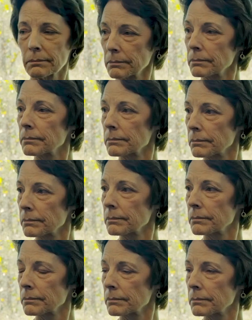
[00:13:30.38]

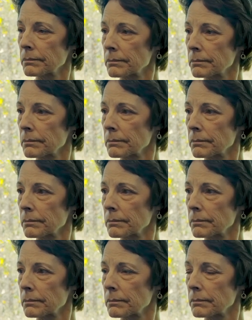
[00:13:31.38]

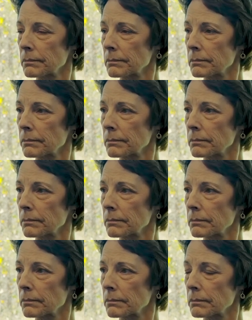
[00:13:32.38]

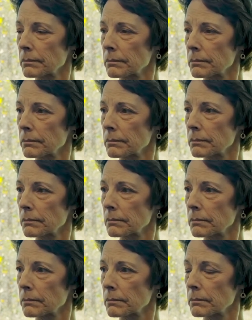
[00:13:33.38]

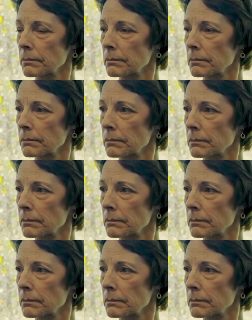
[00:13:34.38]
The person shown says nothing.